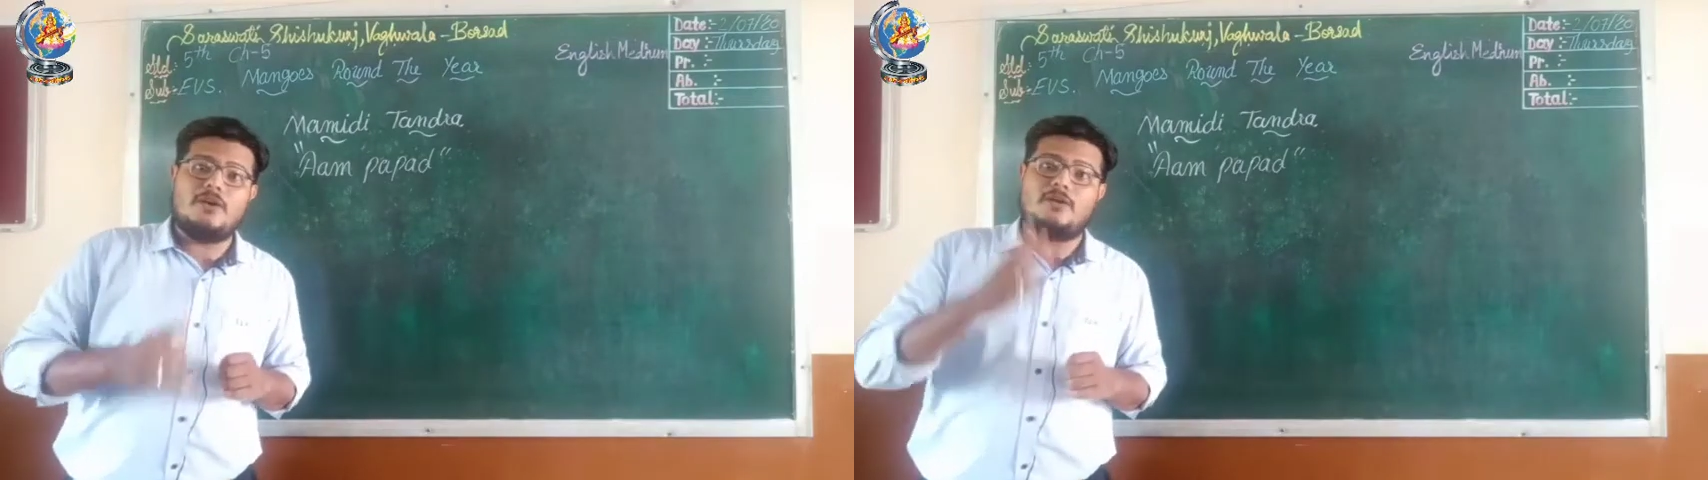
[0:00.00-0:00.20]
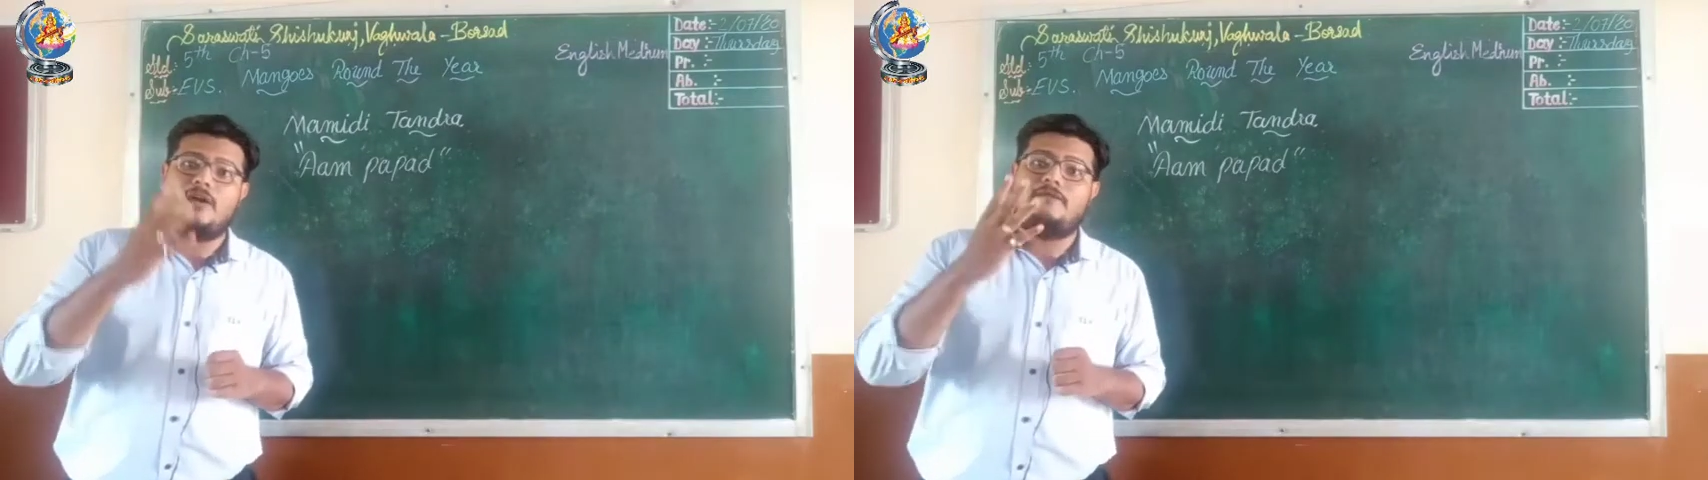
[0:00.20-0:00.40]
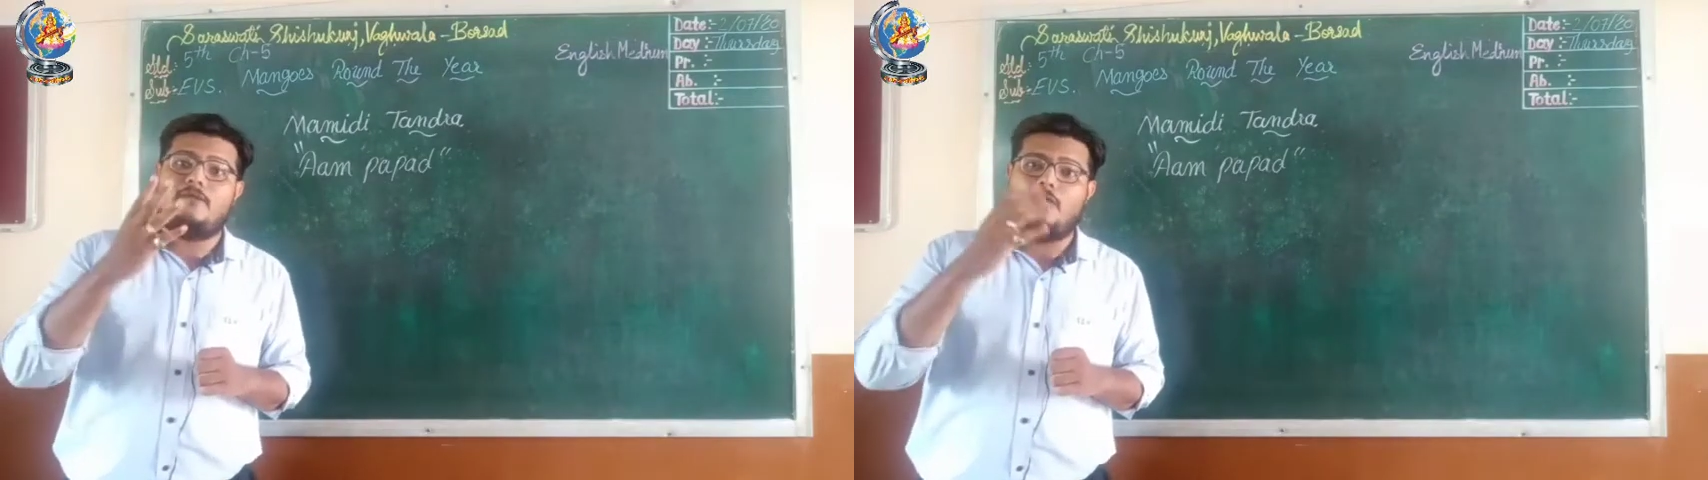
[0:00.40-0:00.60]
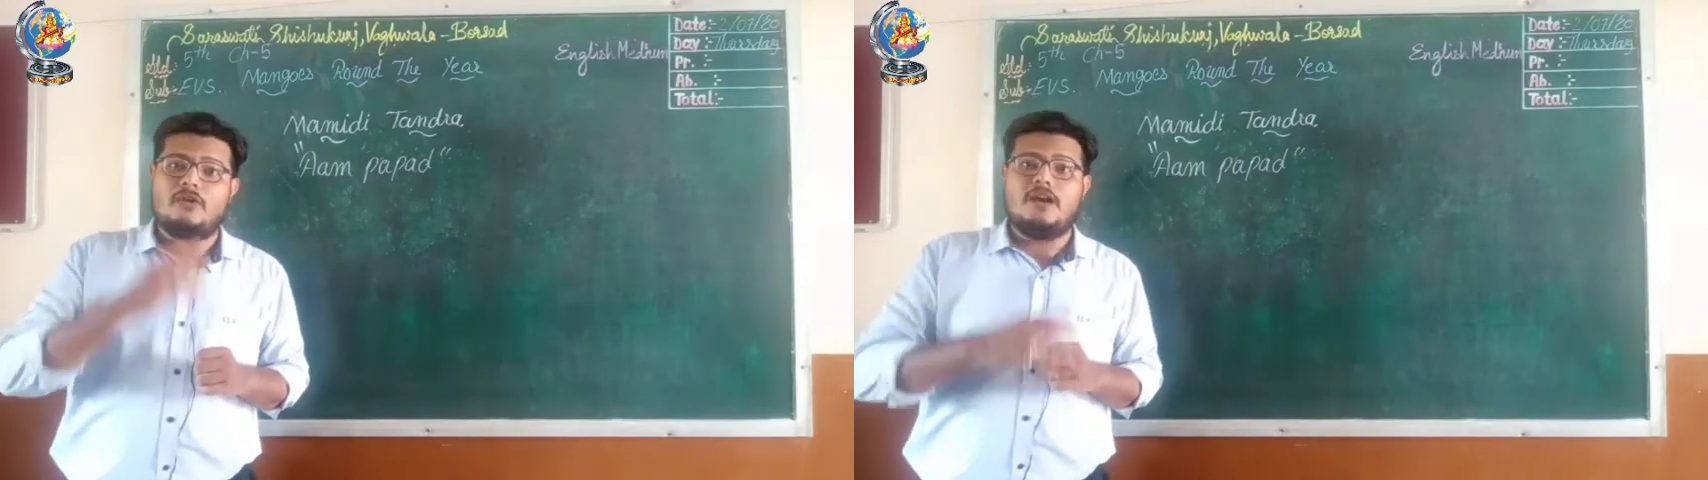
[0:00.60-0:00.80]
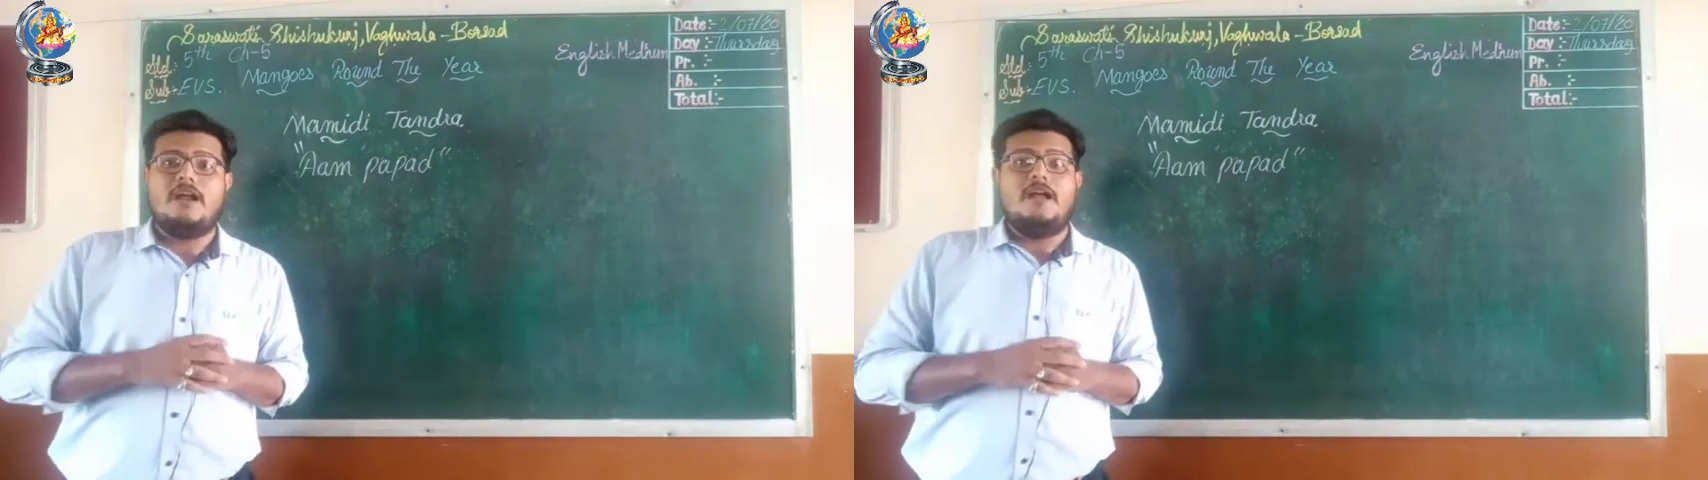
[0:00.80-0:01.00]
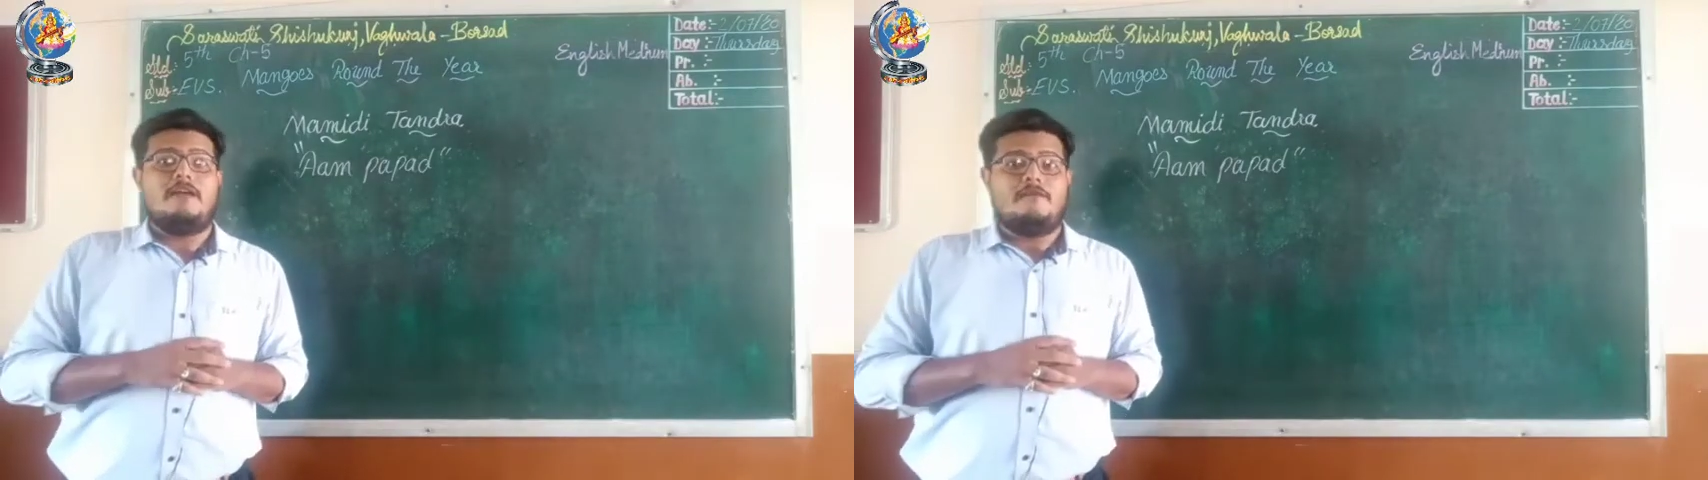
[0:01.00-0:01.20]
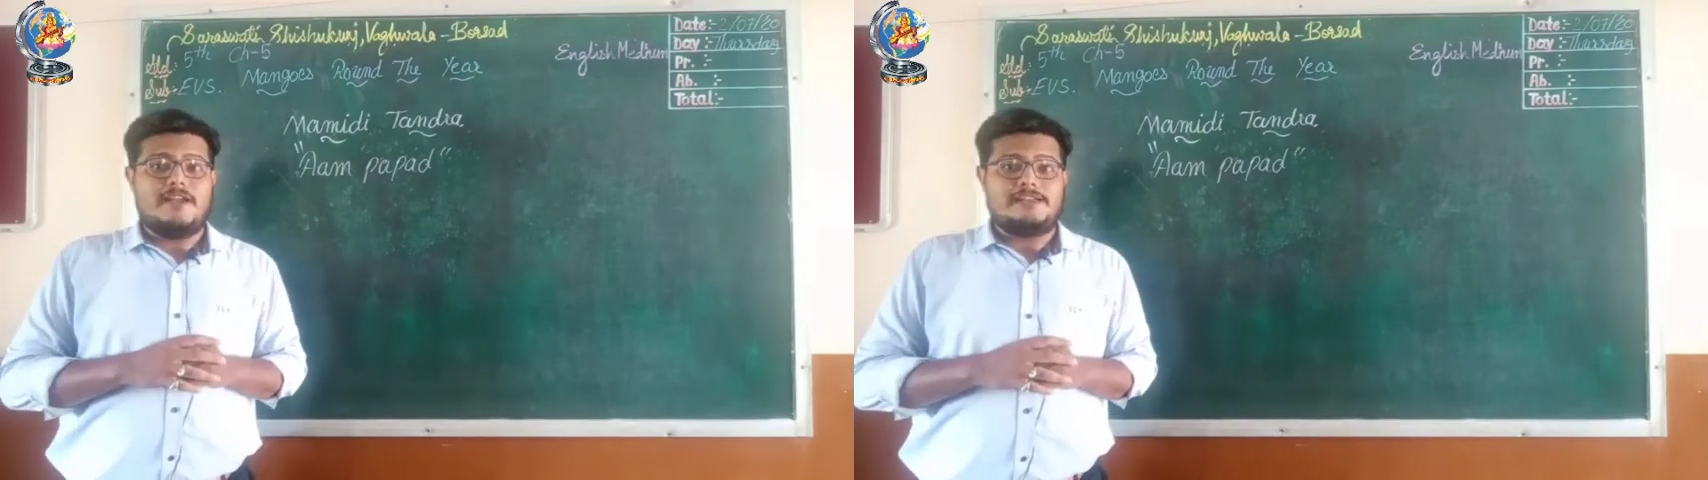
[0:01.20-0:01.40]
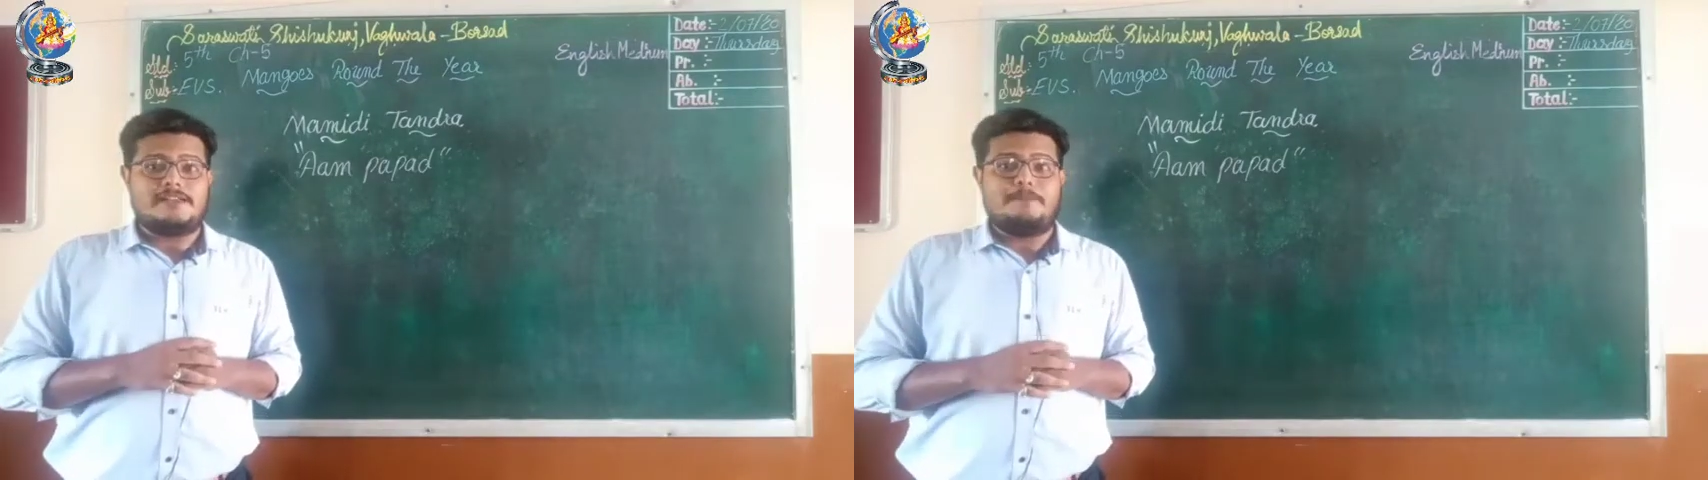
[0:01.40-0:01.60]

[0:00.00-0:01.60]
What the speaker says: work of 4 weeks.